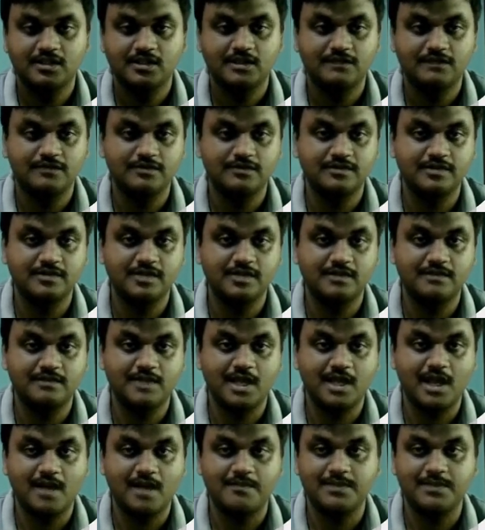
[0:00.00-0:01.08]
If you see my
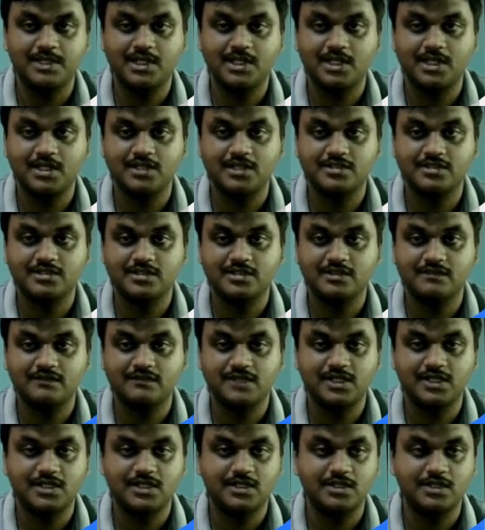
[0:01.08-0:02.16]
application
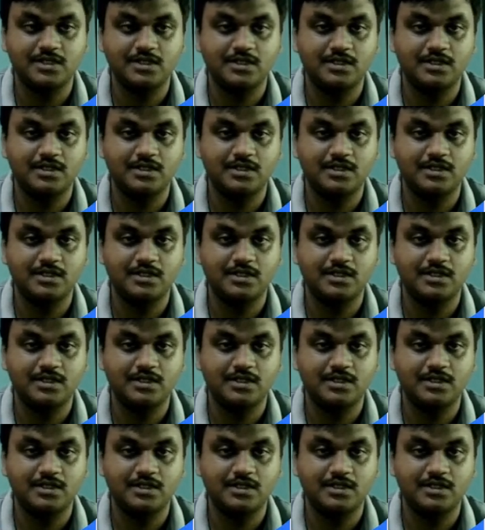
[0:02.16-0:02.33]
with,